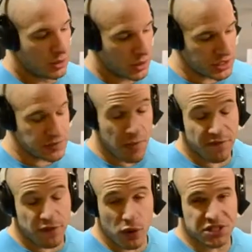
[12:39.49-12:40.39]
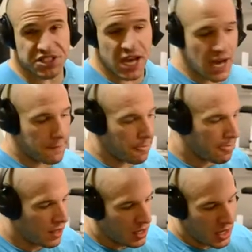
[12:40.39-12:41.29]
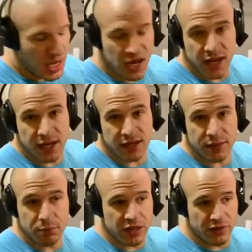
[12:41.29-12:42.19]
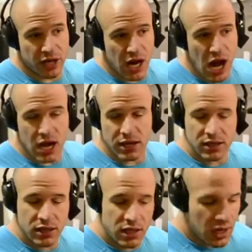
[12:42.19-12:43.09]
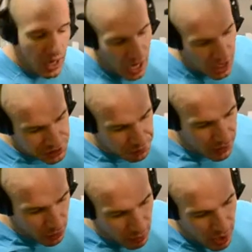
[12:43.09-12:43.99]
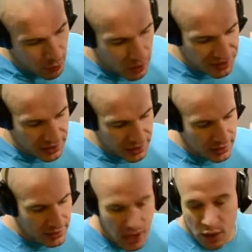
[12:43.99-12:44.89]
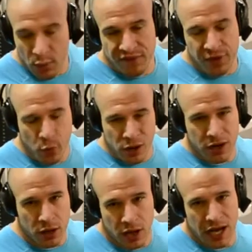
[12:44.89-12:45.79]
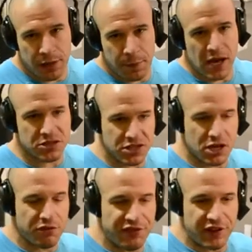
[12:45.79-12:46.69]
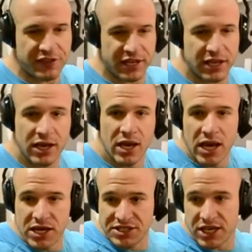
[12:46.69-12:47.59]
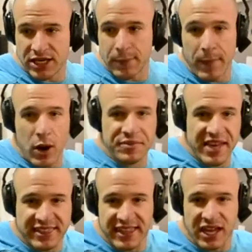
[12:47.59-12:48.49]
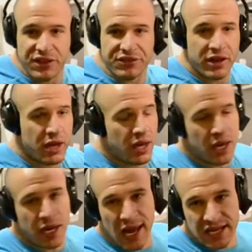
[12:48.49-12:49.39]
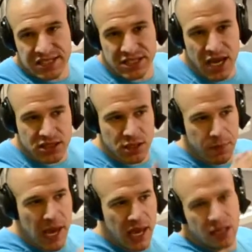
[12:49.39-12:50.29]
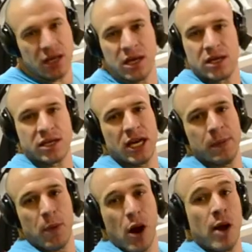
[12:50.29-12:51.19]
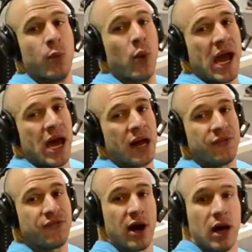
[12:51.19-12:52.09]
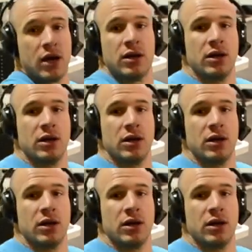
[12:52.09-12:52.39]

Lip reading: Now this is my 4th set, and believe it or not, I was playing around with it and went from 180 pounds to 150. And instead of keeping my arms like this, it actually takes the pain, keep my arm way out in front,